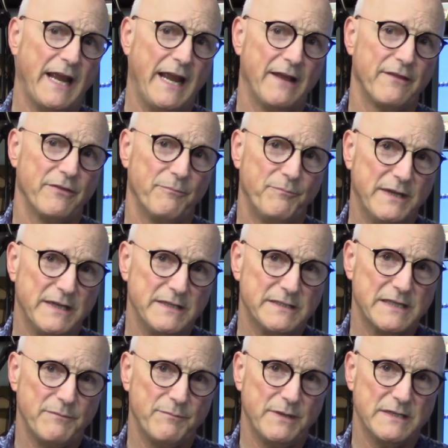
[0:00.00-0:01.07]
and the P
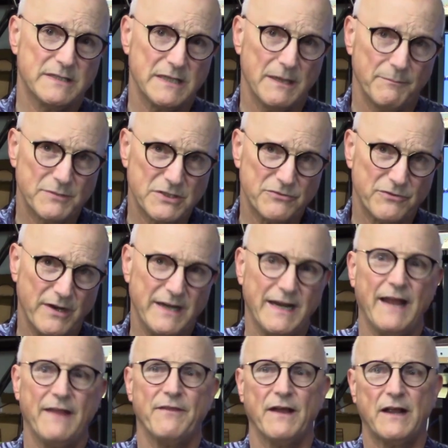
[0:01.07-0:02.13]
C B substrate
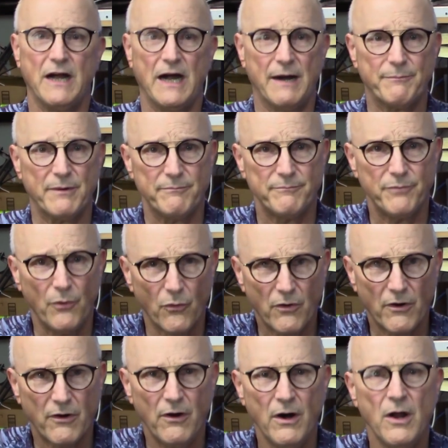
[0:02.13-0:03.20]
and the copper
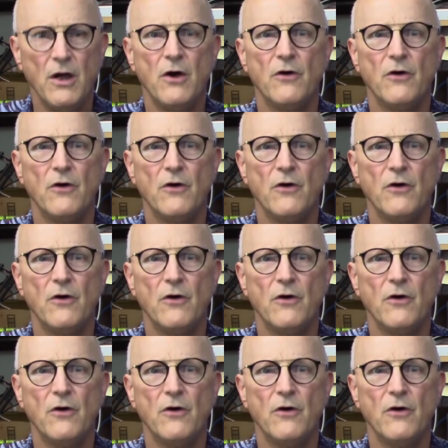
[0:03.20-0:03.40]
pore